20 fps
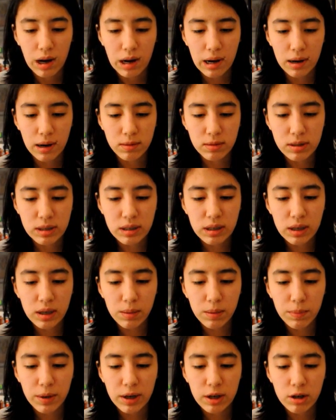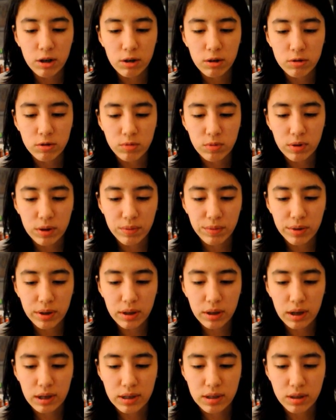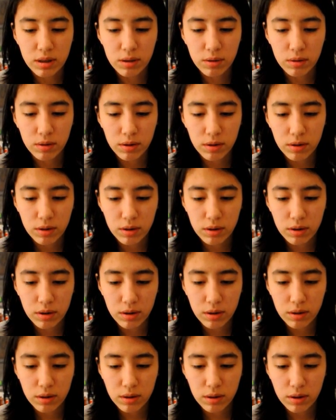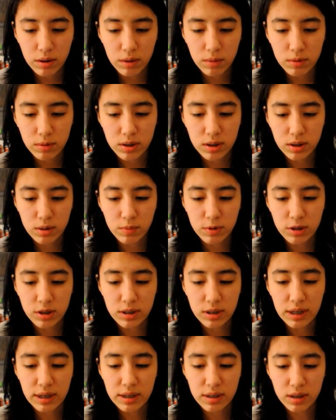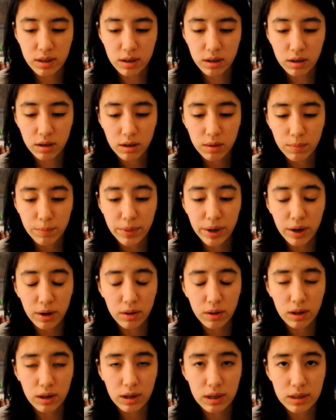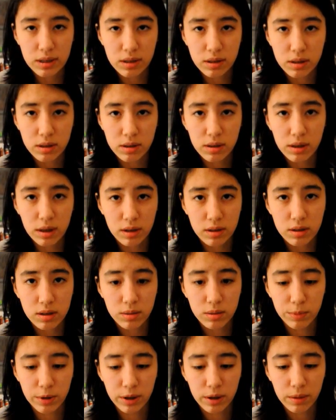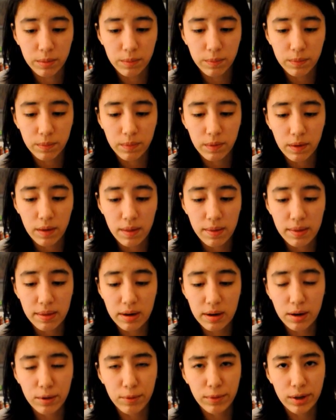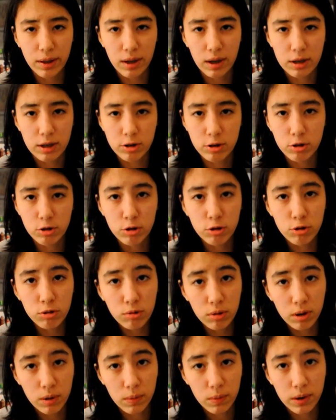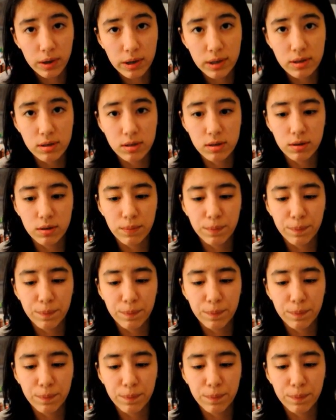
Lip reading: I was cleaning my nose when I realized that there was someone standing, paralyzed, next to me. Then I realized who it was.